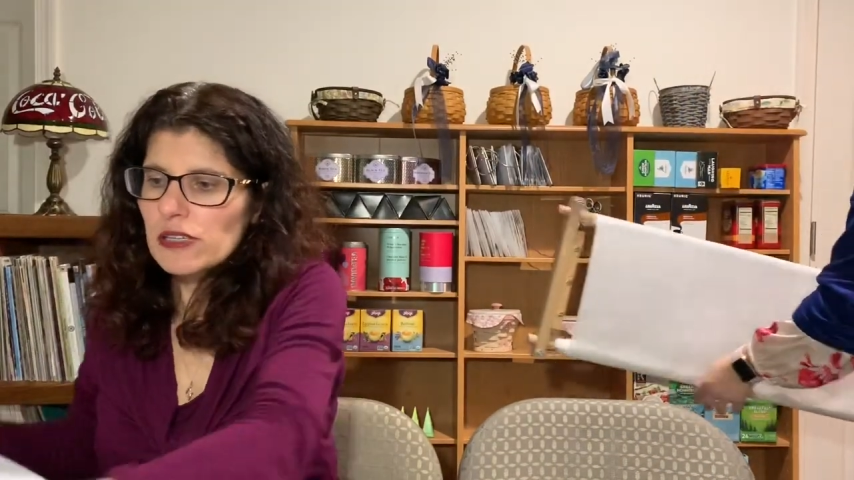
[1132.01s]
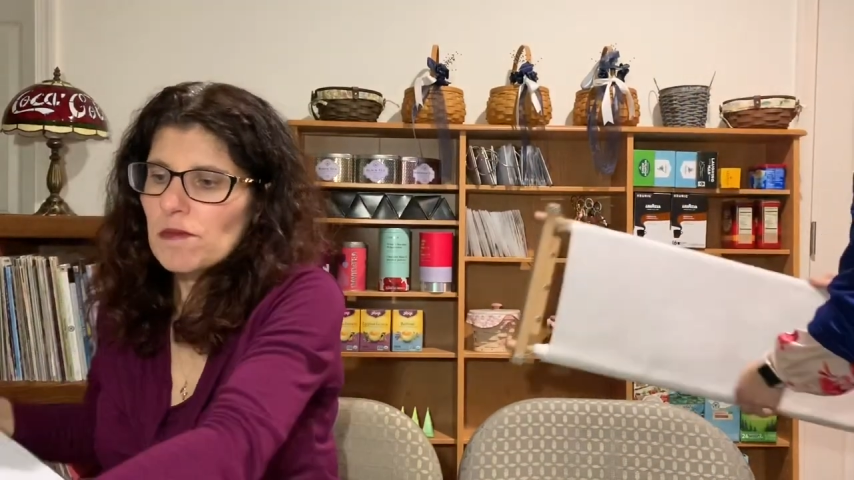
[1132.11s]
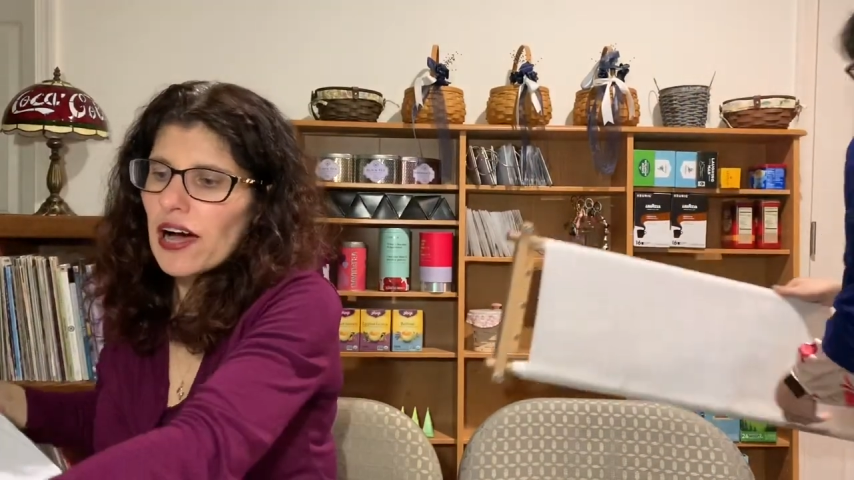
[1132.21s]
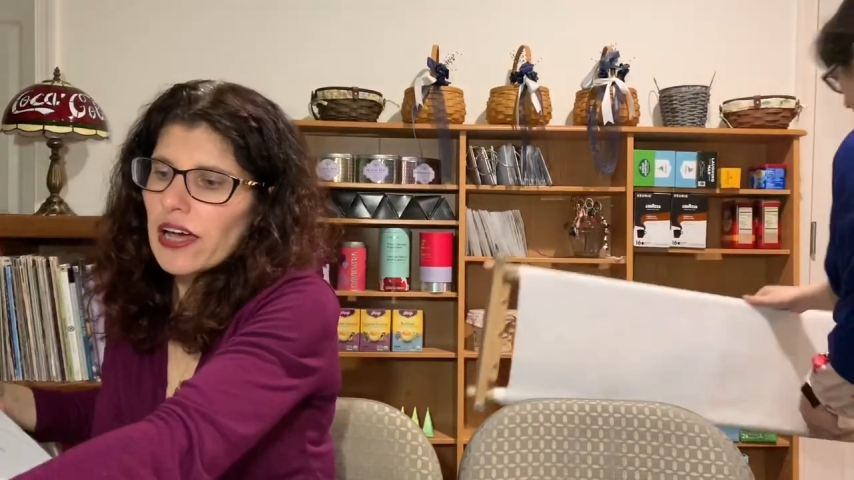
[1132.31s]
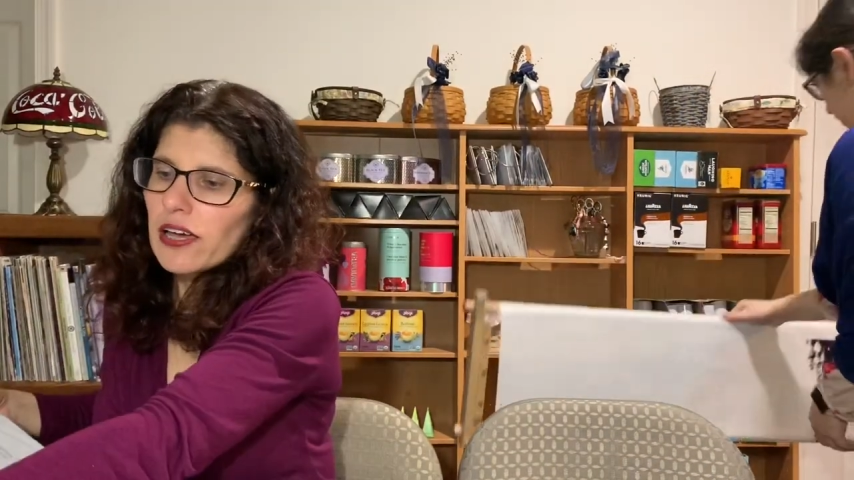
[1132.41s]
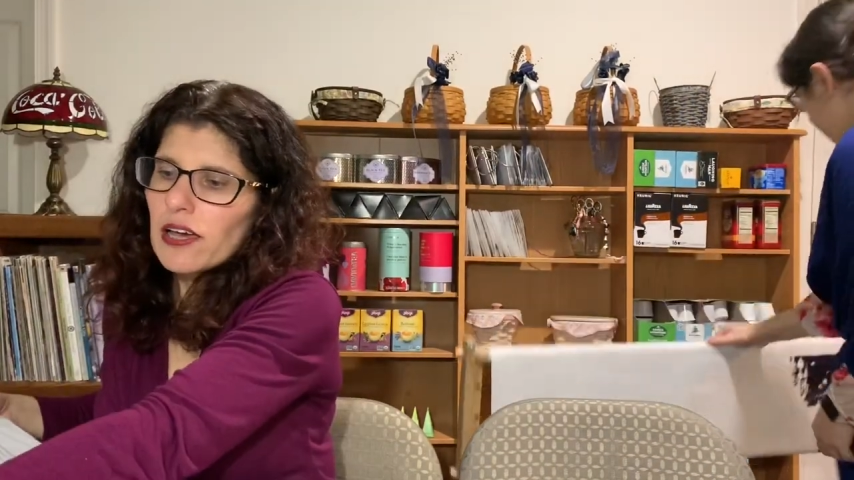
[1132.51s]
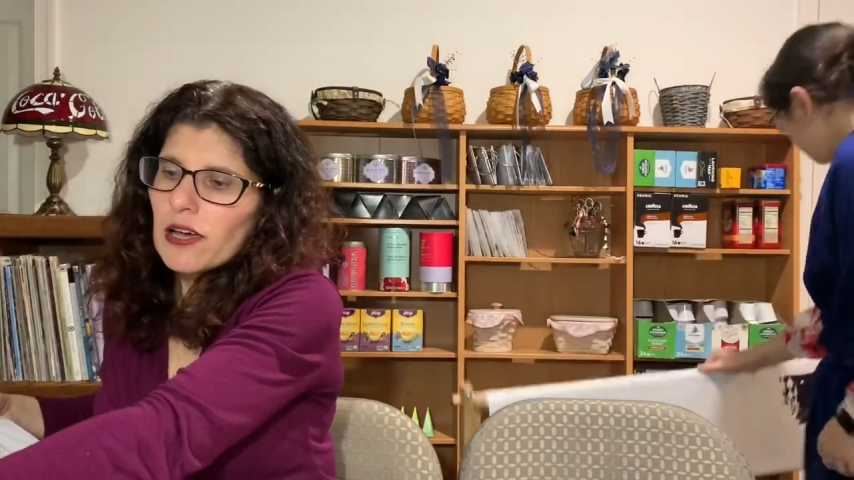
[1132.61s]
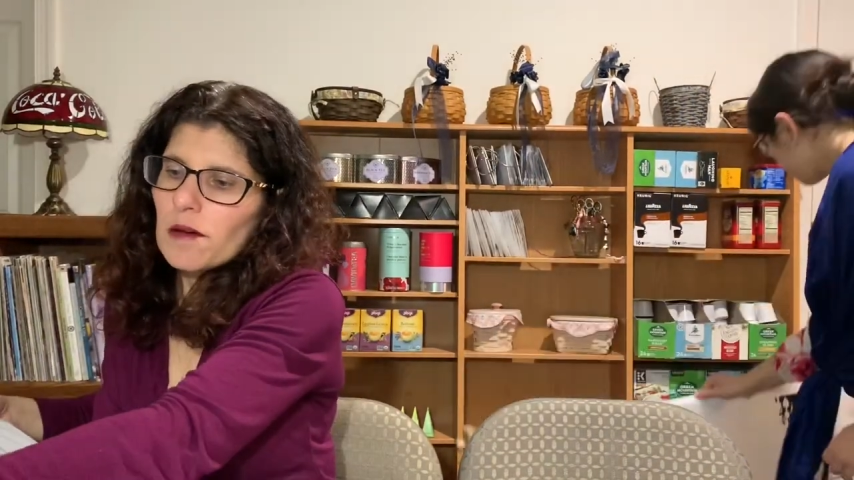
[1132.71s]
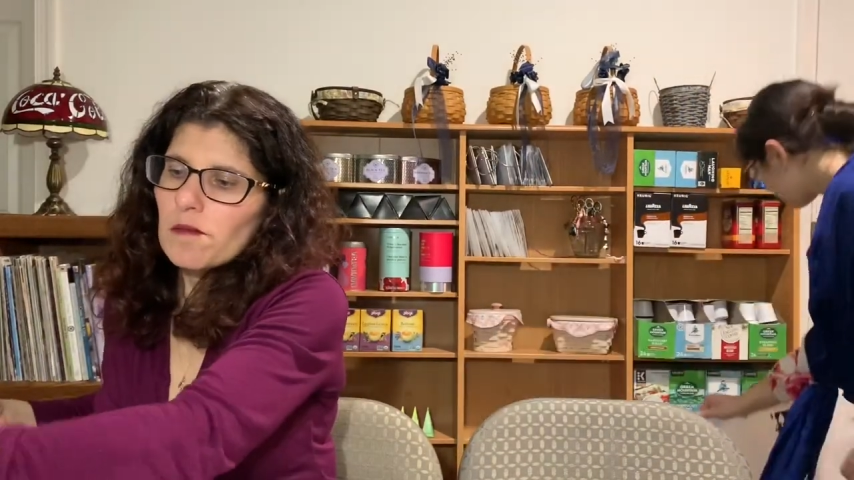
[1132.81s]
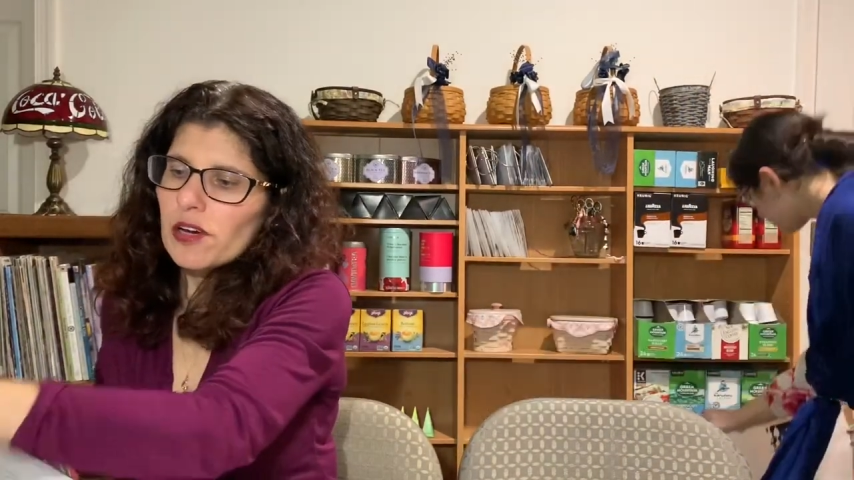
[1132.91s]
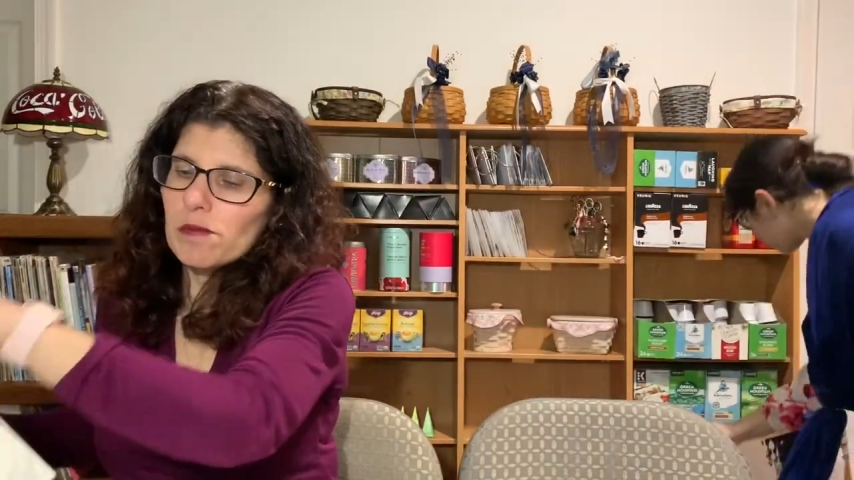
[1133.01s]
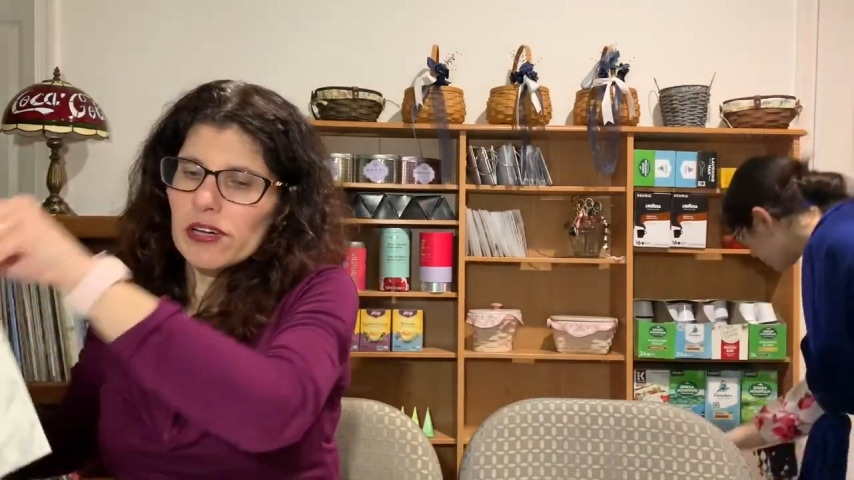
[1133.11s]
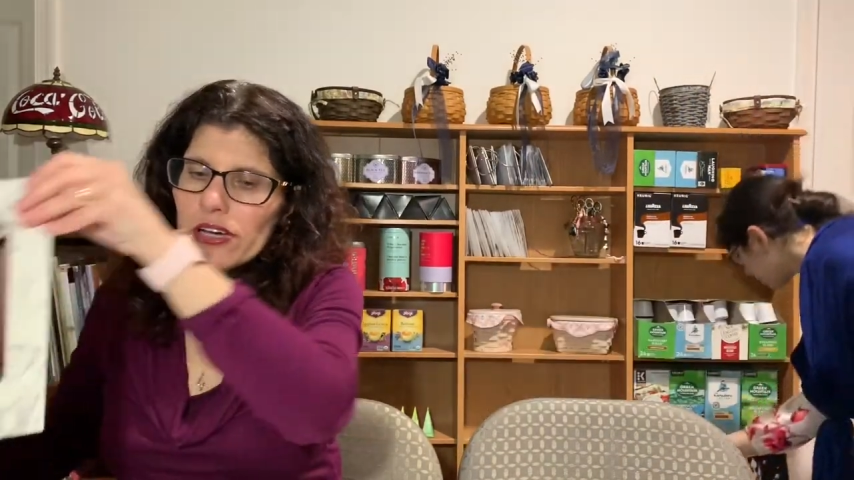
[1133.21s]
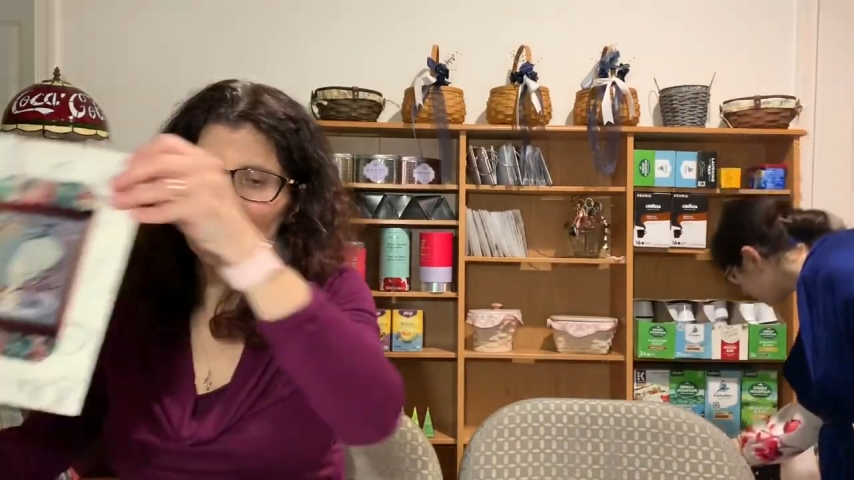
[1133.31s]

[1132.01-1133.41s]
my Mirabilia.